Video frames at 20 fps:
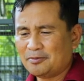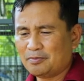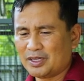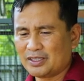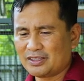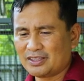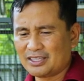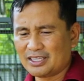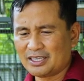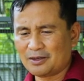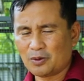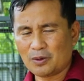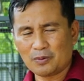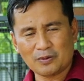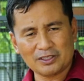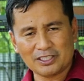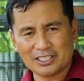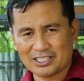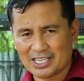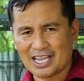But we
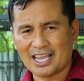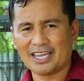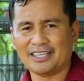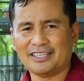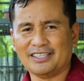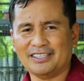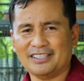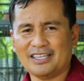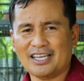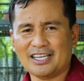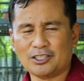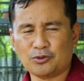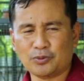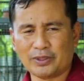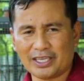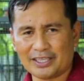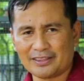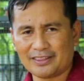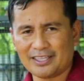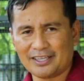will decide as
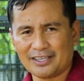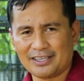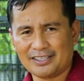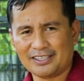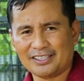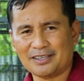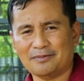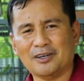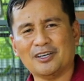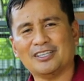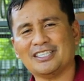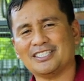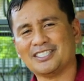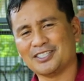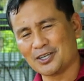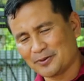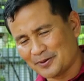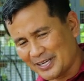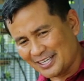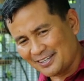we get there. Come on,
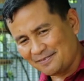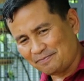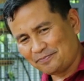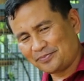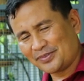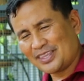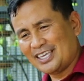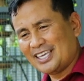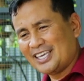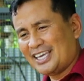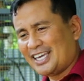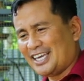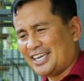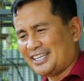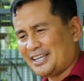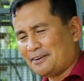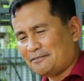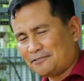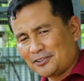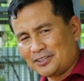let's go in.
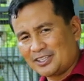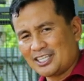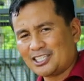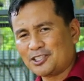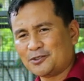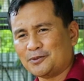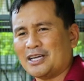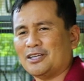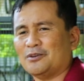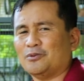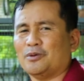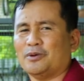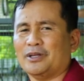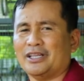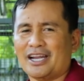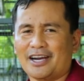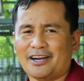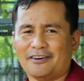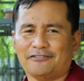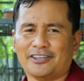And after this one, we
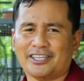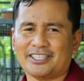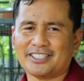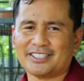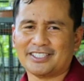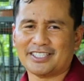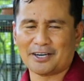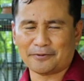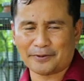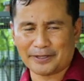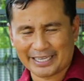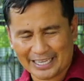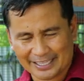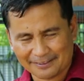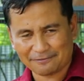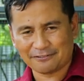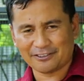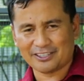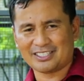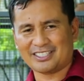will harvest our
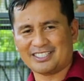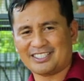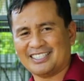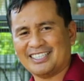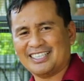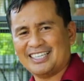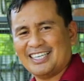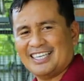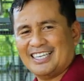catfish.